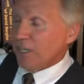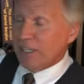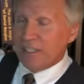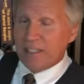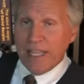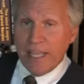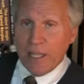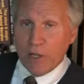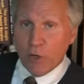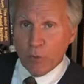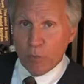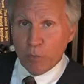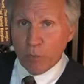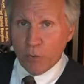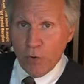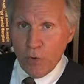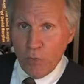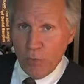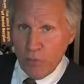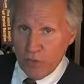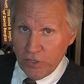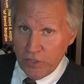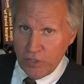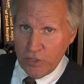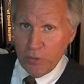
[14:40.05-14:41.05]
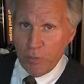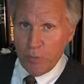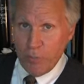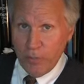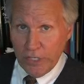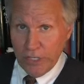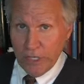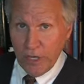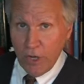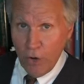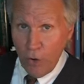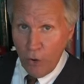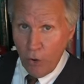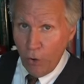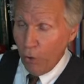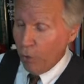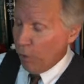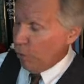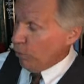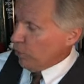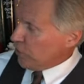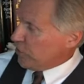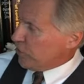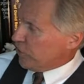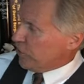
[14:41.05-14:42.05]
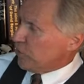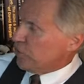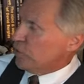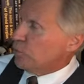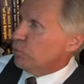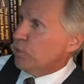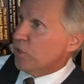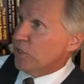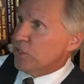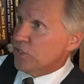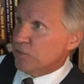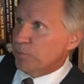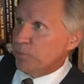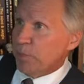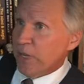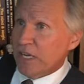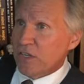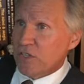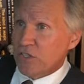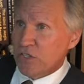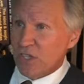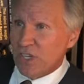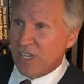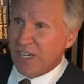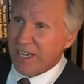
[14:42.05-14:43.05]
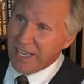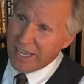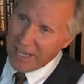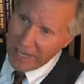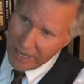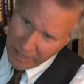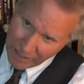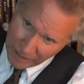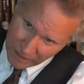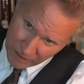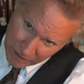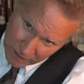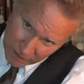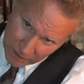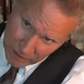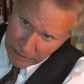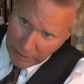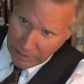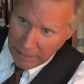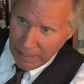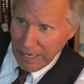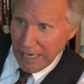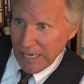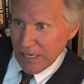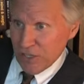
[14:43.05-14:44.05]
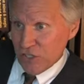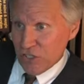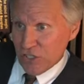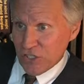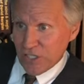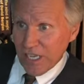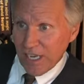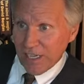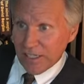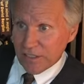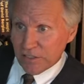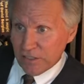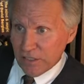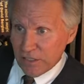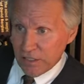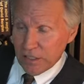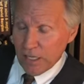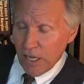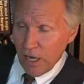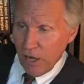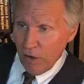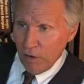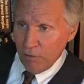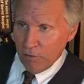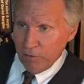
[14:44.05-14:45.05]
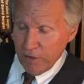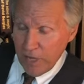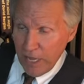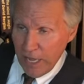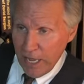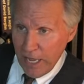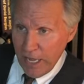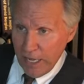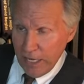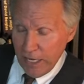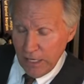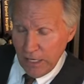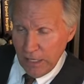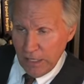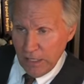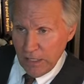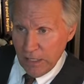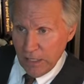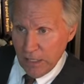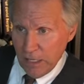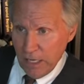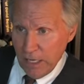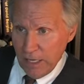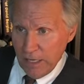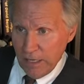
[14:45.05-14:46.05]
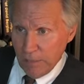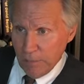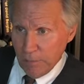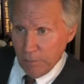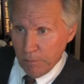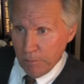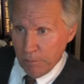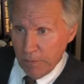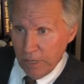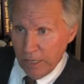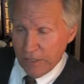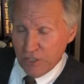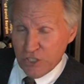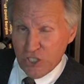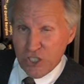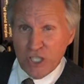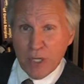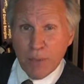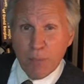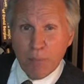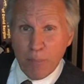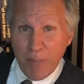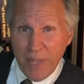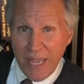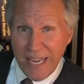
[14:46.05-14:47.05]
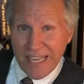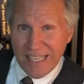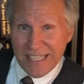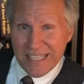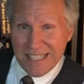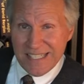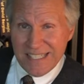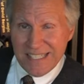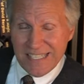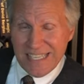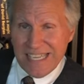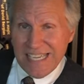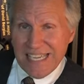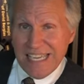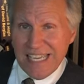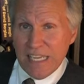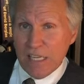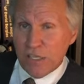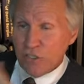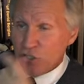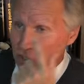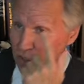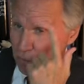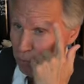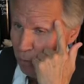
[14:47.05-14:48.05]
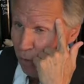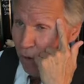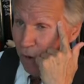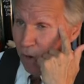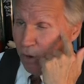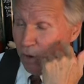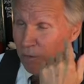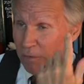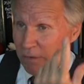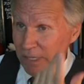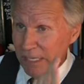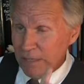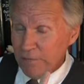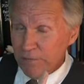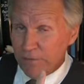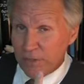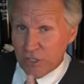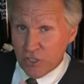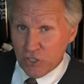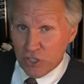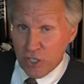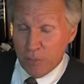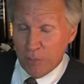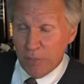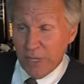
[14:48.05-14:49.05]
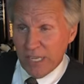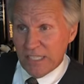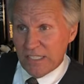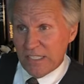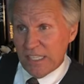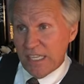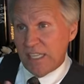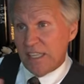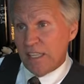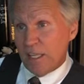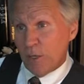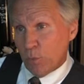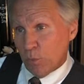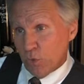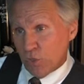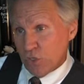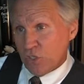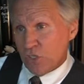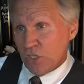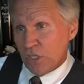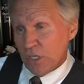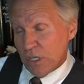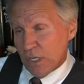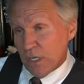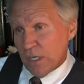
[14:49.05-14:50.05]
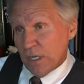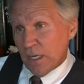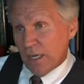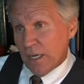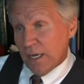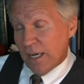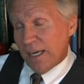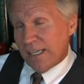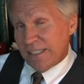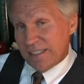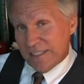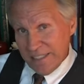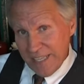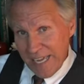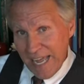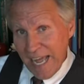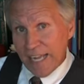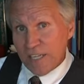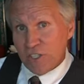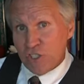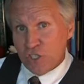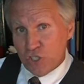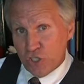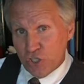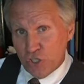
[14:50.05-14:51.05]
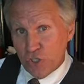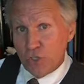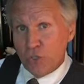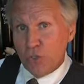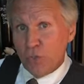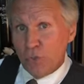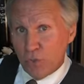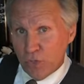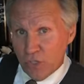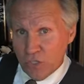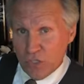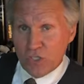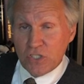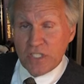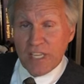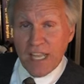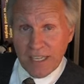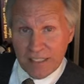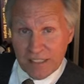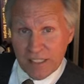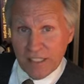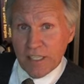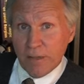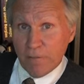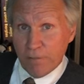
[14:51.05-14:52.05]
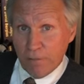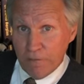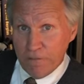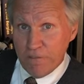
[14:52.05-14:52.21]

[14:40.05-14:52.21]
later proven to be a hoax. This was basically a a skeleton of a, a, a chimpanzee, small infant chimpanzee that was uh, attached to the skeleton of a